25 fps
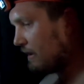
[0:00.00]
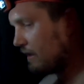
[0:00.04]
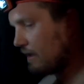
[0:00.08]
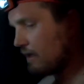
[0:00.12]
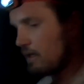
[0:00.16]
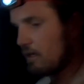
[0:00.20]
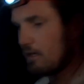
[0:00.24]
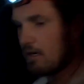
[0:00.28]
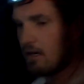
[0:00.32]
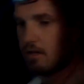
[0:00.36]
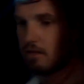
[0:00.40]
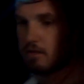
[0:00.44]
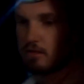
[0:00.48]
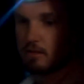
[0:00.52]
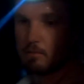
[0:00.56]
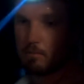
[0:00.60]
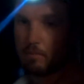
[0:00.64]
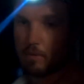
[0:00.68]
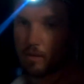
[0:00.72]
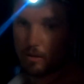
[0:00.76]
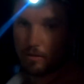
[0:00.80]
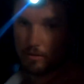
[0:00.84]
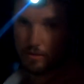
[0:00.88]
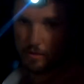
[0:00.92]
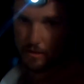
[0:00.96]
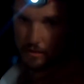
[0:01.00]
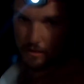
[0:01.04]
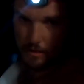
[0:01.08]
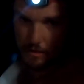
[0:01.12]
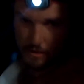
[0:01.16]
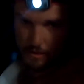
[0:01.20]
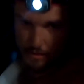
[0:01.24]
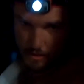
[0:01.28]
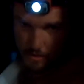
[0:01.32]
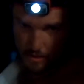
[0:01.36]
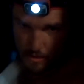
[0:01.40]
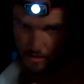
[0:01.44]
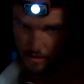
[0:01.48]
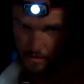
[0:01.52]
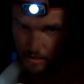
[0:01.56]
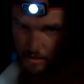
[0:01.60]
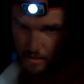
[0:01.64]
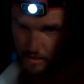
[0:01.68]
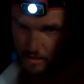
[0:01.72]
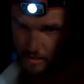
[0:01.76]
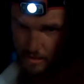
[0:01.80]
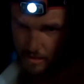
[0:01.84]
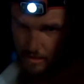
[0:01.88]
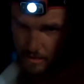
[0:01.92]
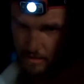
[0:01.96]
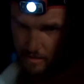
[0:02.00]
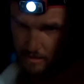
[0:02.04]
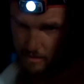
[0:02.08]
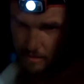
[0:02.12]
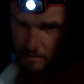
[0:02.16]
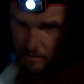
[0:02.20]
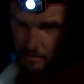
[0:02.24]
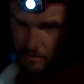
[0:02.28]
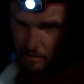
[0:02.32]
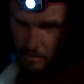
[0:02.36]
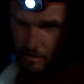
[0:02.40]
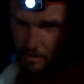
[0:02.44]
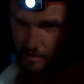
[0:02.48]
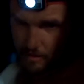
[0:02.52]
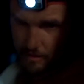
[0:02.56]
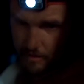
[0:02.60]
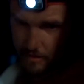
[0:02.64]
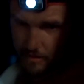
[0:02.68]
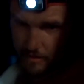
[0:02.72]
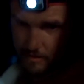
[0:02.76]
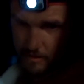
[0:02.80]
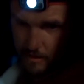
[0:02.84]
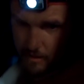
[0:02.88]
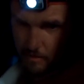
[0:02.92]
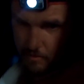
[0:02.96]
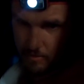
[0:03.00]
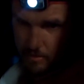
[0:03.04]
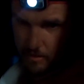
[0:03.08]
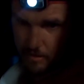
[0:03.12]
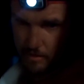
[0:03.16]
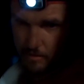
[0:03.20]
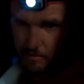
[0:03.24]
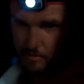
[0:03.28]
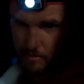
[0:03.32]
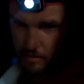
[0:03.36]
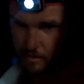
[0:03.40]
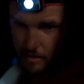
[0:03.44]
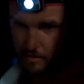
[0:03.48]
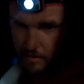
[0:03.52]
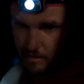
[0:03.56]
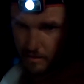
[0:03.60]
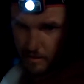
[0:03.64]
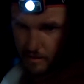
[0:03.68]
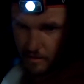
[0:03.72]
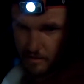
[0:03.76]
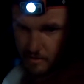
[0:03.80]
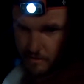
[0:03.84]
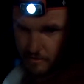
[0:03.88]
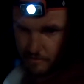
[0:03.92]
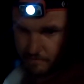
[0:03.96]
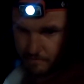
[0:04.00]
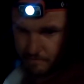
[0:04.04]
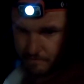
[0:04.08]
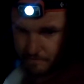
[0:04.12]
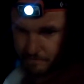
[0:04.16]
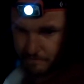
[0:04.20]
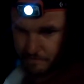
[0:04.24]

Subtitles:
I noticed a bolt lying in the sump below the engine.